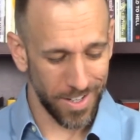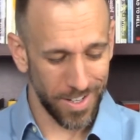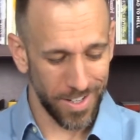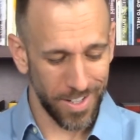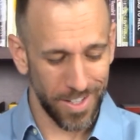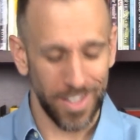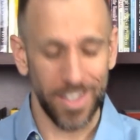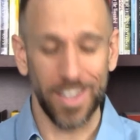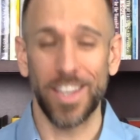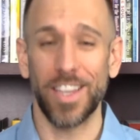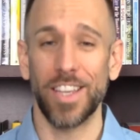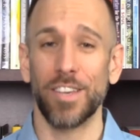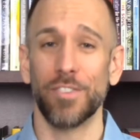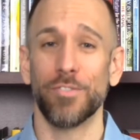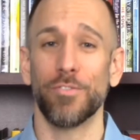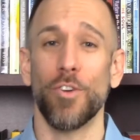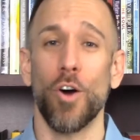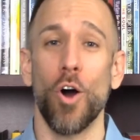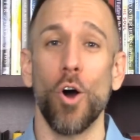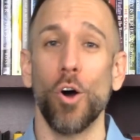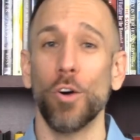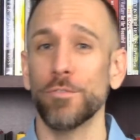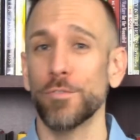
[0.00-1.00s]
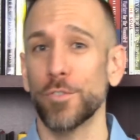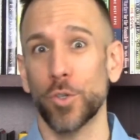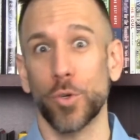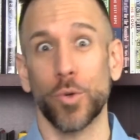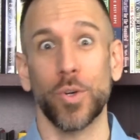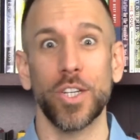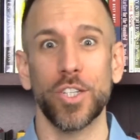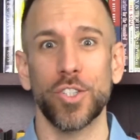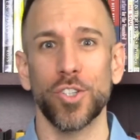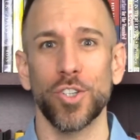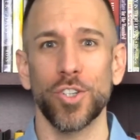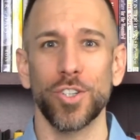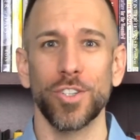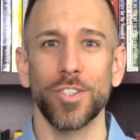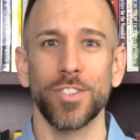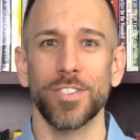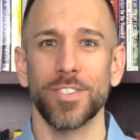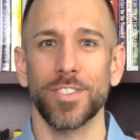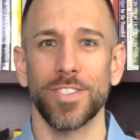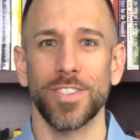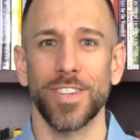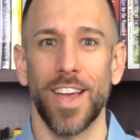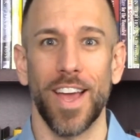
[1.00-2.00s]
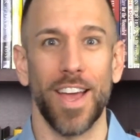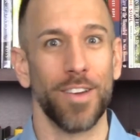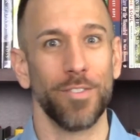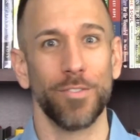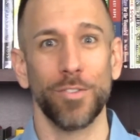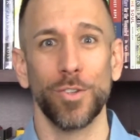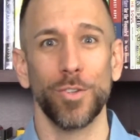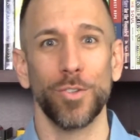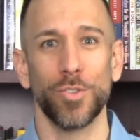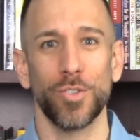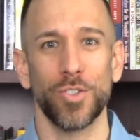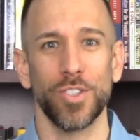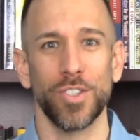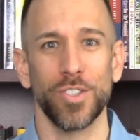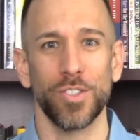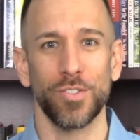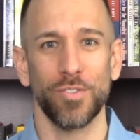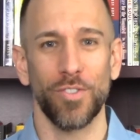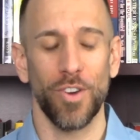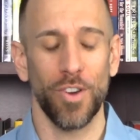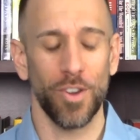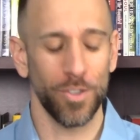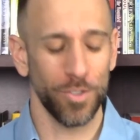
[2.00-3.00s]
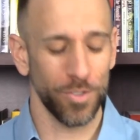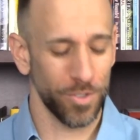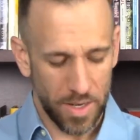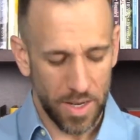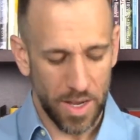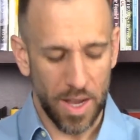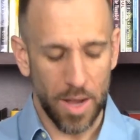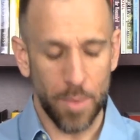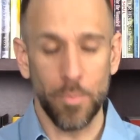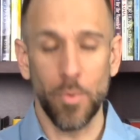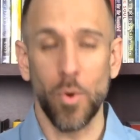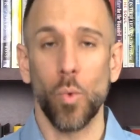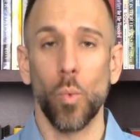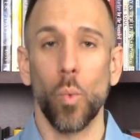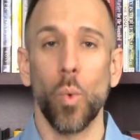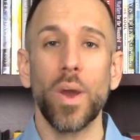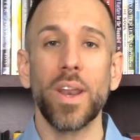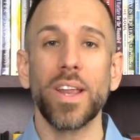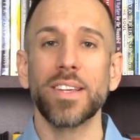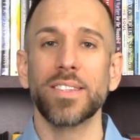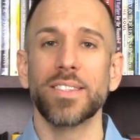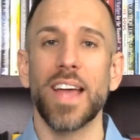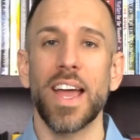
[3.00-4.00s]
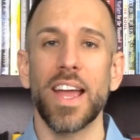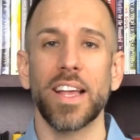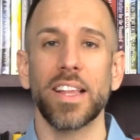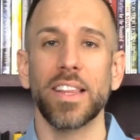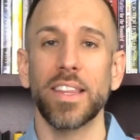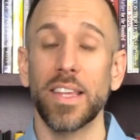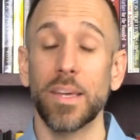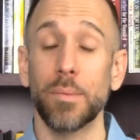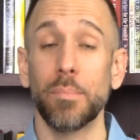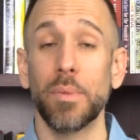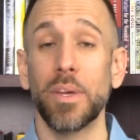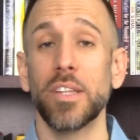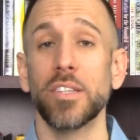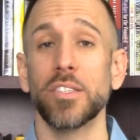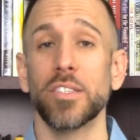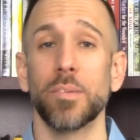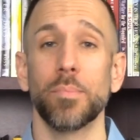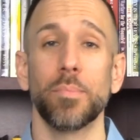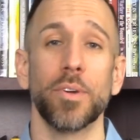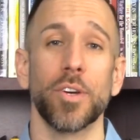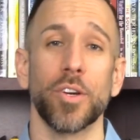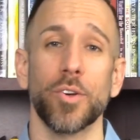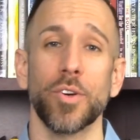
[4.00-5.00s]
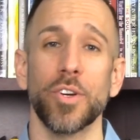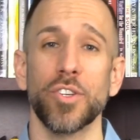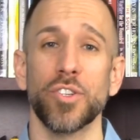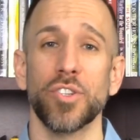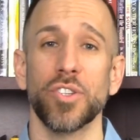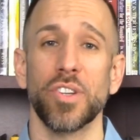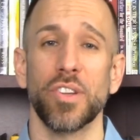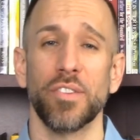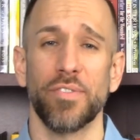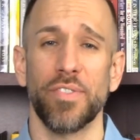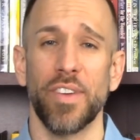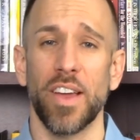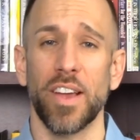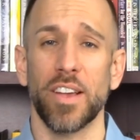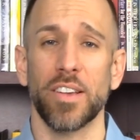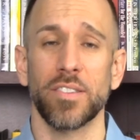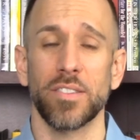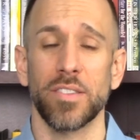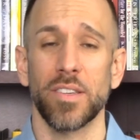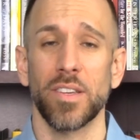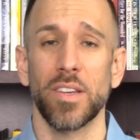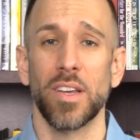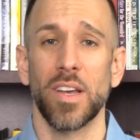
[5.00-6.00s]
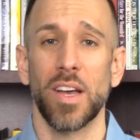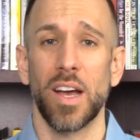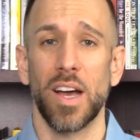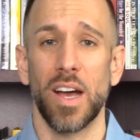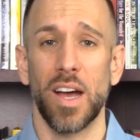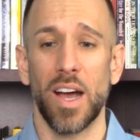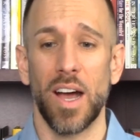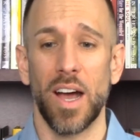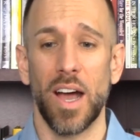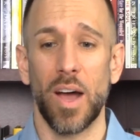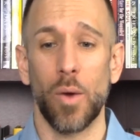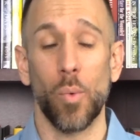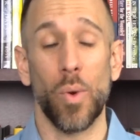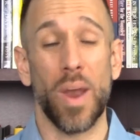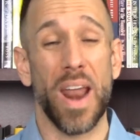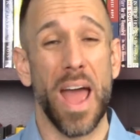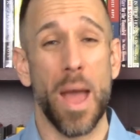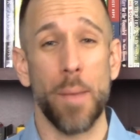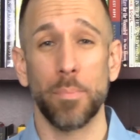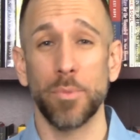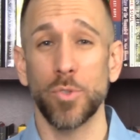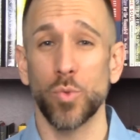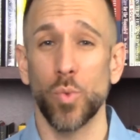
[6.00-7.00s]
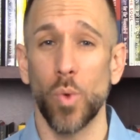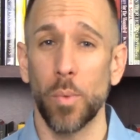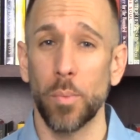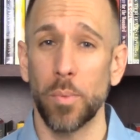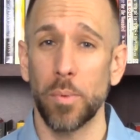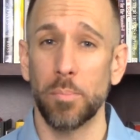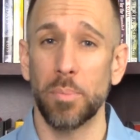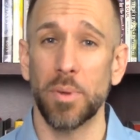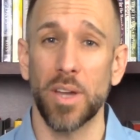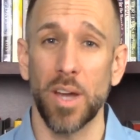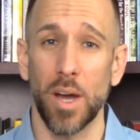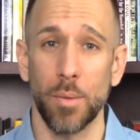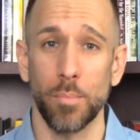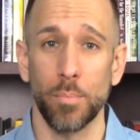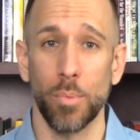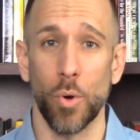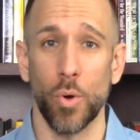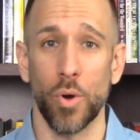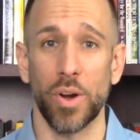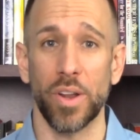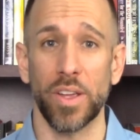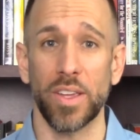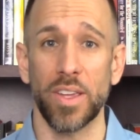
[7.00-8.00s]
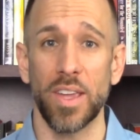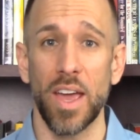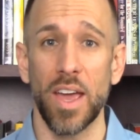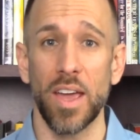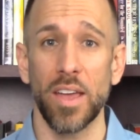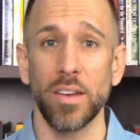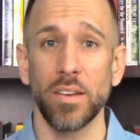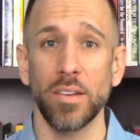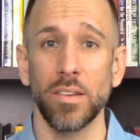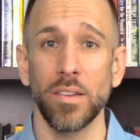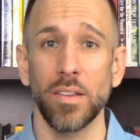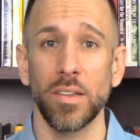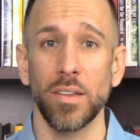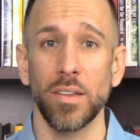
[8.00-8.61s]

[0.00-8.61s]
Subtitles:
evolved creatures. Evolution is false. What exactly it means to be a Christian affects what happens when we become born again